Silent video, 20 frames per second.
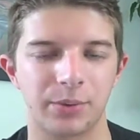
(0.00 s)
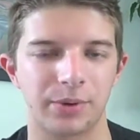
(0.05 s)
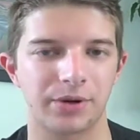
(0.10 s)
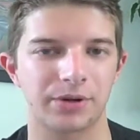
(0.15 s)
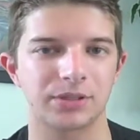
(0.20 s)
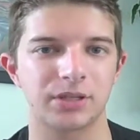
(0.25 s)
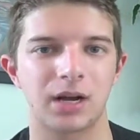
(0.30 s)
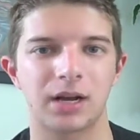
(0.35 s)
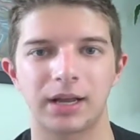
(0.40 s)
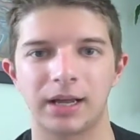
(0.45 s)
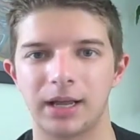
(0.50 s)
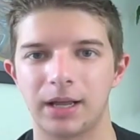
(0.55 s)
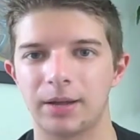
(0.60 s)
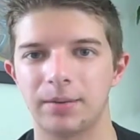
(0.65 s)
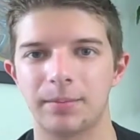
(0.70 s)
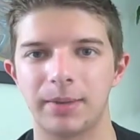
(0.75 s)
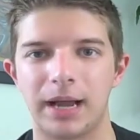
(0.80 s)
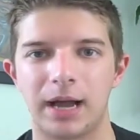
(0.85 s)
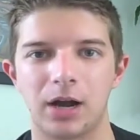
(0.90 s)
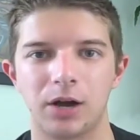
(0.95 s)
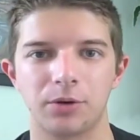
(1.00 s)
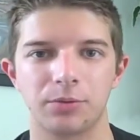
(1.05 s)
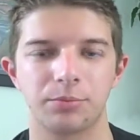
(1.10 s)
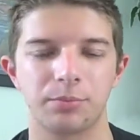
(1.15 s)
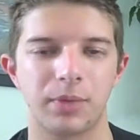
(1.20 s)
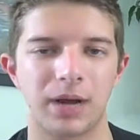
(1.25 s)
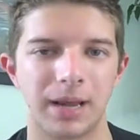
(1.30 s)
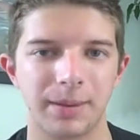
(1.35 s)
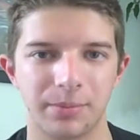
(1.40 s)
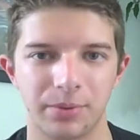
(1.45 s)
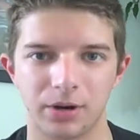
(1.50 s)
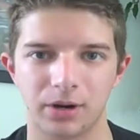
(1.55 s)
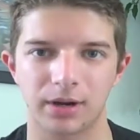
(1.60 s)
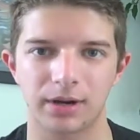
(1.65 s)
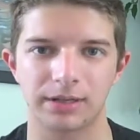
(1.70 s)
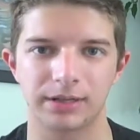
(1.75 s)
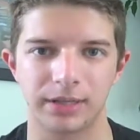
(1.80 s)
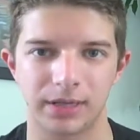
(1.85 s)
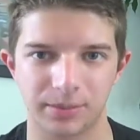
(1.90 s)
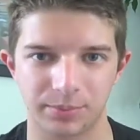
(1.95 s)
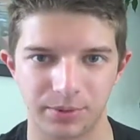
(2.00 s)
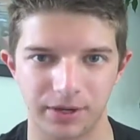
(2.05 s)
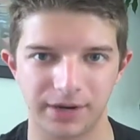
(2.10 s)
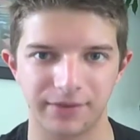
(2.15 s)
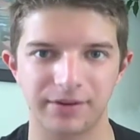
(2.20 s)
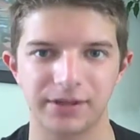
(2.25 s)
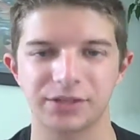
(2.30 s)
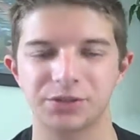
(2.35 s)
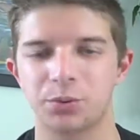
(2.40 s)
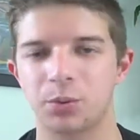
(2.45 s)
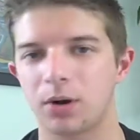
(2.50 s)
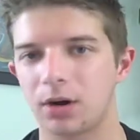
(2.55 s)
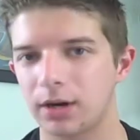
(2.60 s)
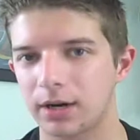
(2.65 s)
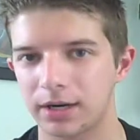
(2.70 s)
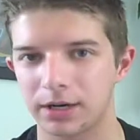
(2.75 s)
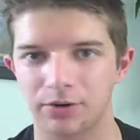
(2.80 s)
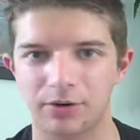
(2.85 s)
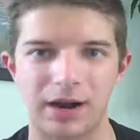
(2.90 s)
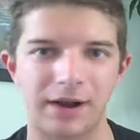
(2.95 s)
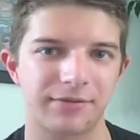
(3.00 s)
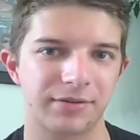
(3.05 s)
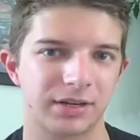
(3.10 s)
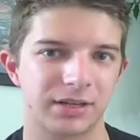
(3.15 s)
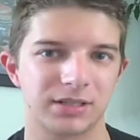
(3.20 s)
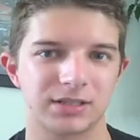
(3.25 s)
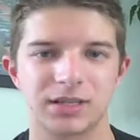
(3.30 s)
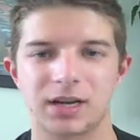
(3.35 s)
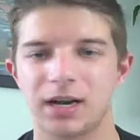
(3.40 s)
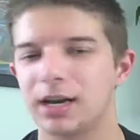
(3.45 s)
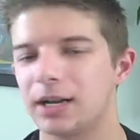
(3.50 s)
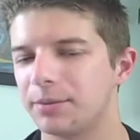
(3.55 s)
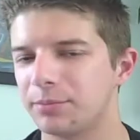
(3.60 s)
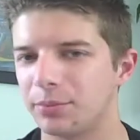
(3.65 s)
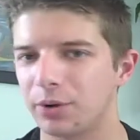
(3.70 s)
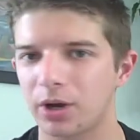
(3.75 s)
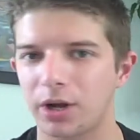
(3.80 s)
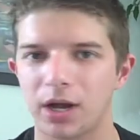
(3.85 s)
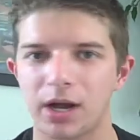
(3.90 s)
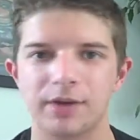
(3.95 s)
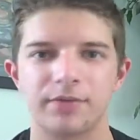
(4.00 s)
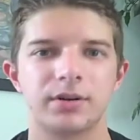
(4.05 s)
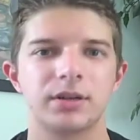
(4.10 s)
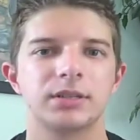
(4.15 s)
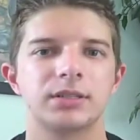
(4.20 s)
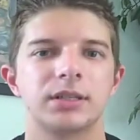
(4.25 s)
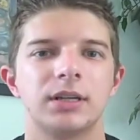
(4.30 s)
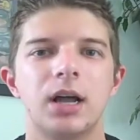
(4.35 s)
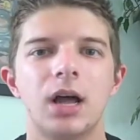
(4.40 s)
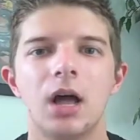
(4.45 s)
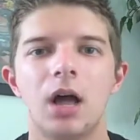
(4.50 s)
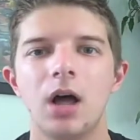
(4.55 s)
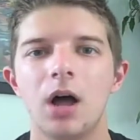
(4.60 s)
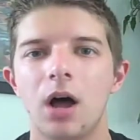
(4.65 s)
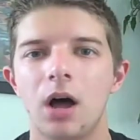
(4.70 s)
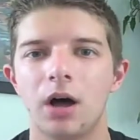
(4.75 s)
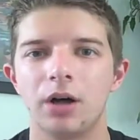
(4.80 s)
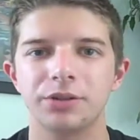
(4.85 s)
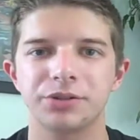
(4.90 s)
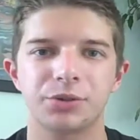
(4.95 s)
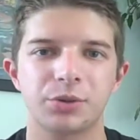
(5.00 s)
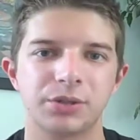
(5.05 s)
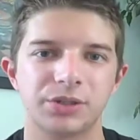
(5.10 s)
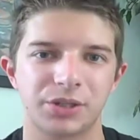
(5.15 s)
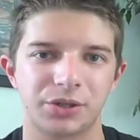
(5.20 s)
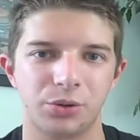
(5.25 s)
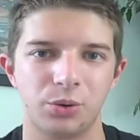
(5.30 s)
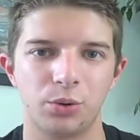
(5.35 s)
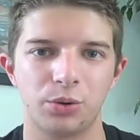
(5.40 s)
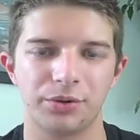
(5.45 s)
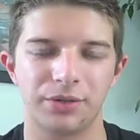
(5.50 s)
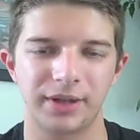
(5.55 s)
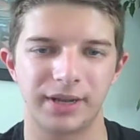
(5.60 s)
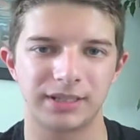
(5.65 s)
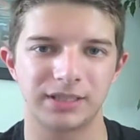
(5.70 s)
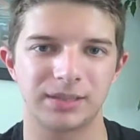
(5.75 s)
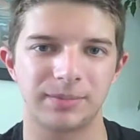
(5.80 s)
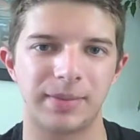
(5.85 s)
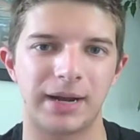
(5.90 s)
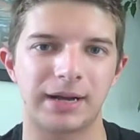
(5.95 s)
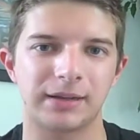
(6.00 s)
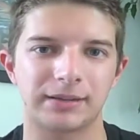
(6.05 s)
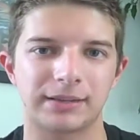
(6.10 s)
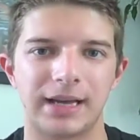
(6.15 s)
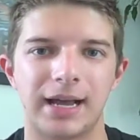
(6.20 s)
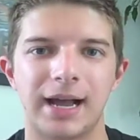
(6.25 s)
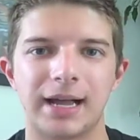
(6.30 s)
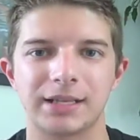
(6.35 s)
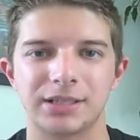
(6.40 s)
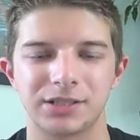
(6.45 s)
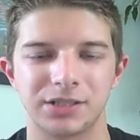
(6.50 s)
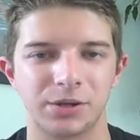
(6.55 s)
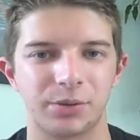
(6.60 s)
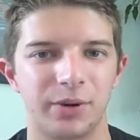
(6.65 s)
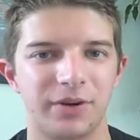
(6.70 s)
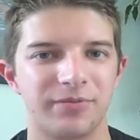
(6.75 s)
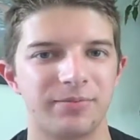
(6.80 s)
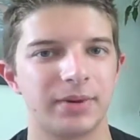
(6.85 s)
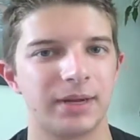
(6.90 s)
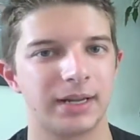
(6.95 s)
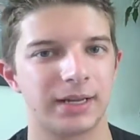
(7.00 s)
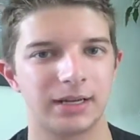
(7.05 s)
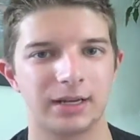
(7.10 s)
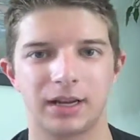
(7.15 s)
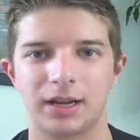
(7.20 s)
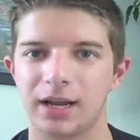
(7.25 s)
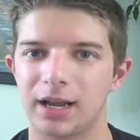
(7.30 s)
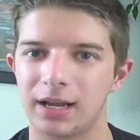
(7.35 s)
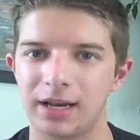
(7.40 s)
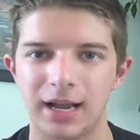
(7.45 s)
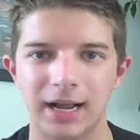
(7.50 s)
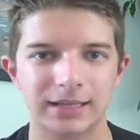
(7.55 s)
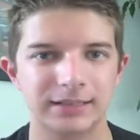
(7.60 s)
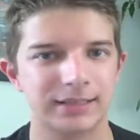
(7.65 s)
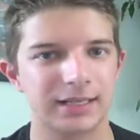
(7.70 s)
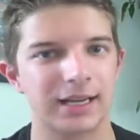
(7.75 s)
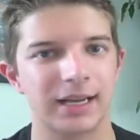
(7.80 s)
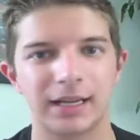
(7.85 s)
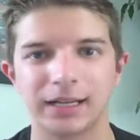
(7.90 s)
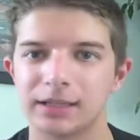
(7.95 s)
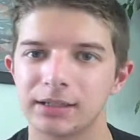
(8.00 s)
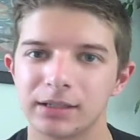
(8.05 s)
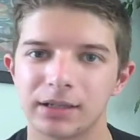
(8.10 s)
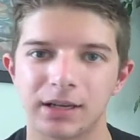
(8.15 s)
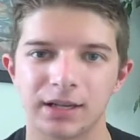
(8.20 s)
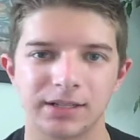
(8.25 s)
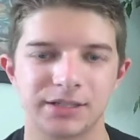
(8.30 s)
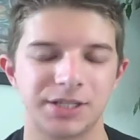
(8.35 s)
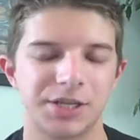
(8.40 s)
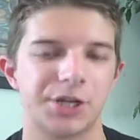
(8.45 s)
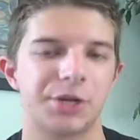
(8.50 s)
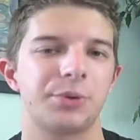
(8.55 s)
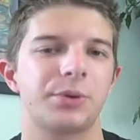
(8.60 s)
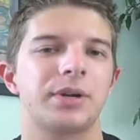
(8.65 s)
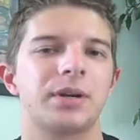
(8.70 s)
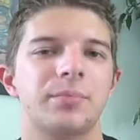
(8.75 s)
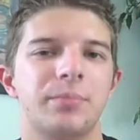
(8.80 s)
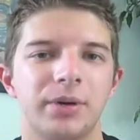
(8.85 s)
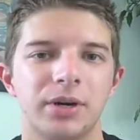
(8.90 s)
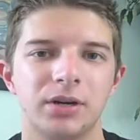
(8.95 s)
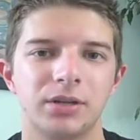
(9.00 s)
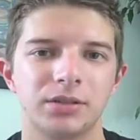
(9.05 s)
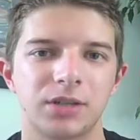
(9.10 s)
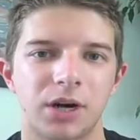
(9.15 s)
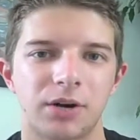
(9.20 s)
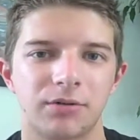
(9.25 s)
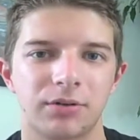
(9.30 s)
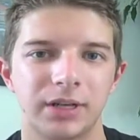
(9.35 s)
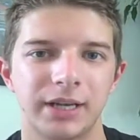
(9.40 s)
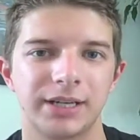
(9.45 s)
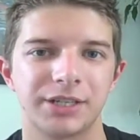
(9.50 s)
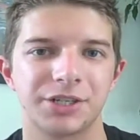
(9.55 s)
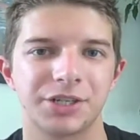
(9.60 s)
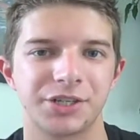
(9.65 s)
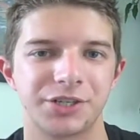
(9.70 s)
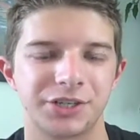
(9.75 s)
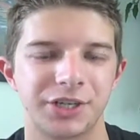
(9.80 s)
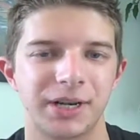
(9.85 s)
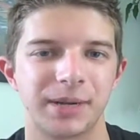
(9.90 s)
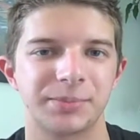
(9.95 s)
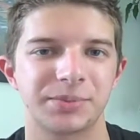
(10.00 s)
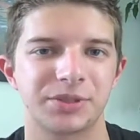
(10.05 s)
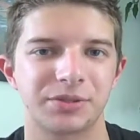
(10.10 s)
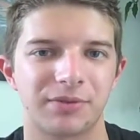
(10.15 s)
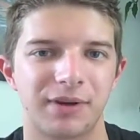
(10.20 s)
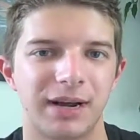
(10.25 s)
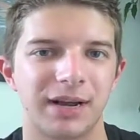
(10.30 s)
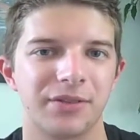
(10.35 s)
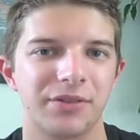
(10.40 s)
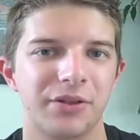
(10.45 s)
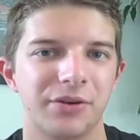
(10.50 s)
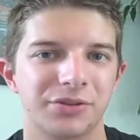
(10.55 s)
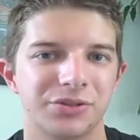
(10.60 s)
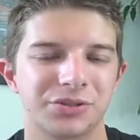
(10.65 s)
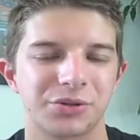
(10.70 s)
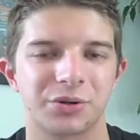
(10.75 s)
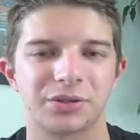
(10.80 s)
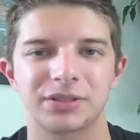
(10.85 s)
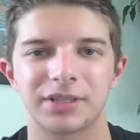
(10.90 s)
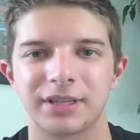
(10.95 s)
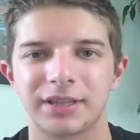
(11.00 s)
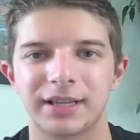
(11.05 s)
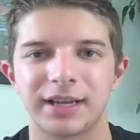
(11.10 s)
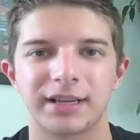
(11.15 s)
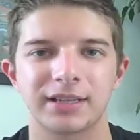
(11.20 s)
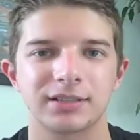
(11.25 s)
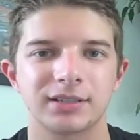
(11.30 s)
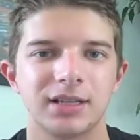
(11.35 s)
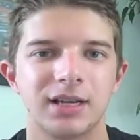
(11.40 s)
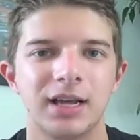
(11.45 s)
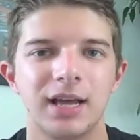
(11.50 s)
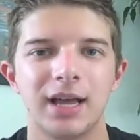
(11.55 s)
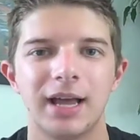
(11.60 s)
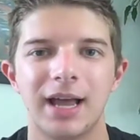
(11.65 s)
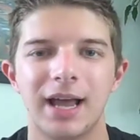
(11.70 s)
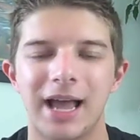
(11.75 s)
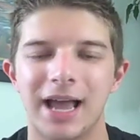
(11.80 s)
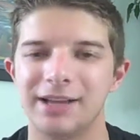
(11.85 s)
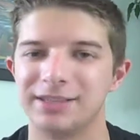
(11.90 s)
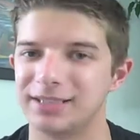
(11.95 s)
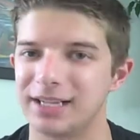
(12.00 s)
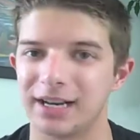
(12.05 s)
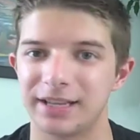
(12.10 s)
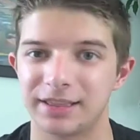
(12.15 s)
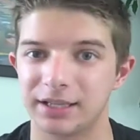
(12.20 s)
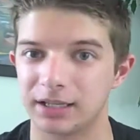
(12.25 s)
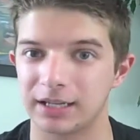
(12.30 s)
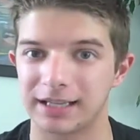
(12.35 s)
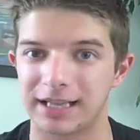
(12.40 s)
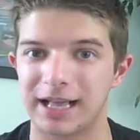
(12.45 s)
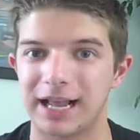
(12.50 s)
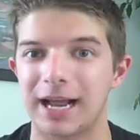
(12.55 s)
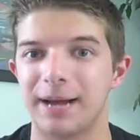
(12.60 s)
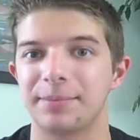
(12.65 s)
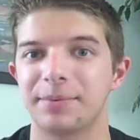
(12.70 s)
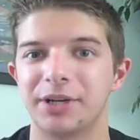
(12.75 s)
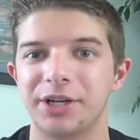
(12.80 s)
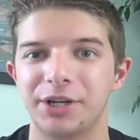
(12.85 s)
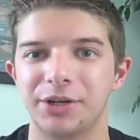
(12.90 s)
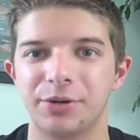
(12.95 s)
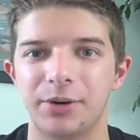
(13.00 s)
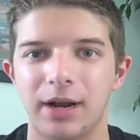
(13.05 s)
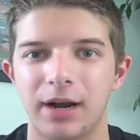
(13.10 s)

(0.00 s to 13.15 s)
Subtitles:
We were talking about my book and their previous work in graphic design and book covers and all sorts of cool things about that. So we've been connecting and continuing to build our relationships around those sorts of things. Has anything like that happened to you,